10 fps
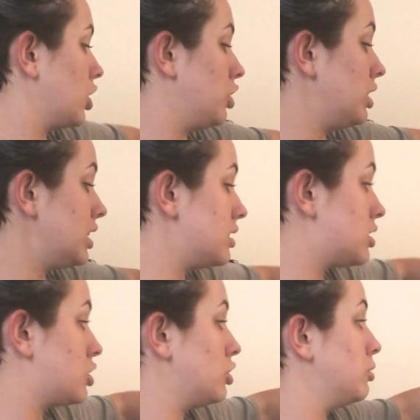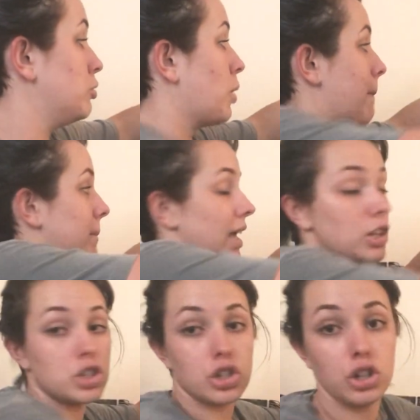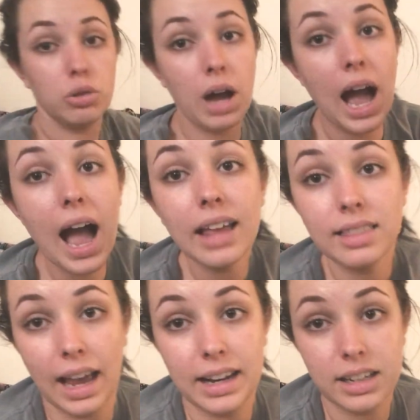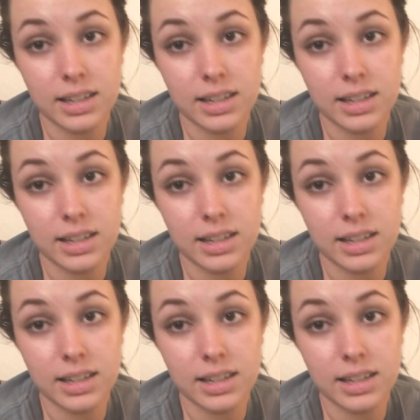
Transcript: You need to make sure you highlighted,